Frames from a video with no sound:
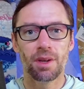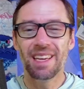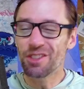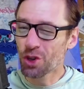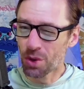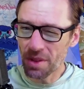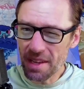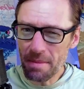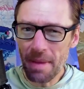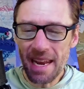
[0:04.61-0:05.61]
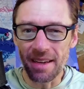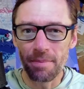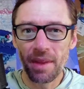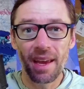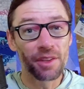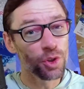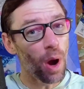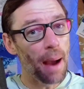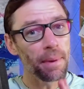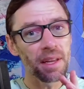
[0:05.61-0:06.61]
It's currently in beta, and so
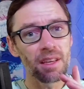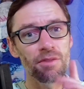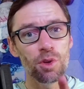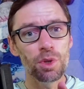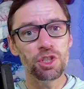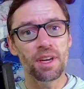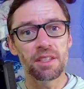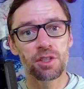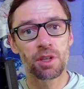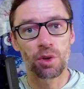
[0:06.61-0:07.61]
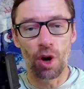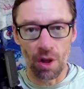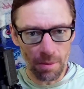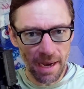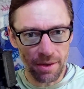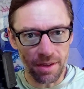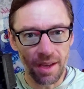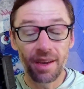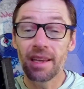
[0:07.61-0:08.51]
I'm going to give you a chance to learn all about it,